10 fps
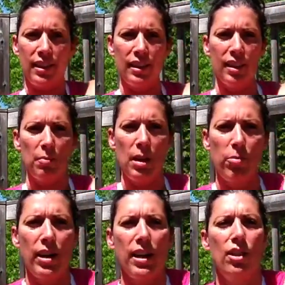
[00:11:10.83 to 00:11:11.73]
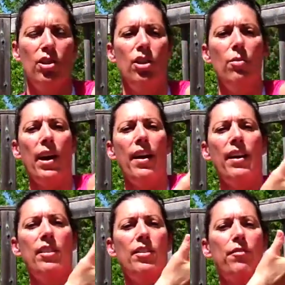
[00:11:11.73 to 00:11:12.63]
This is me bringing two
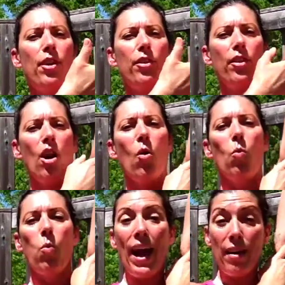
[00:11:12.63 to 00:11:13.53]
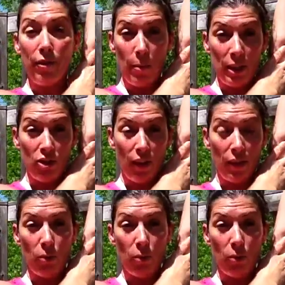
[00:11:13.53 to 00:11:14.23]
areas further away from each other,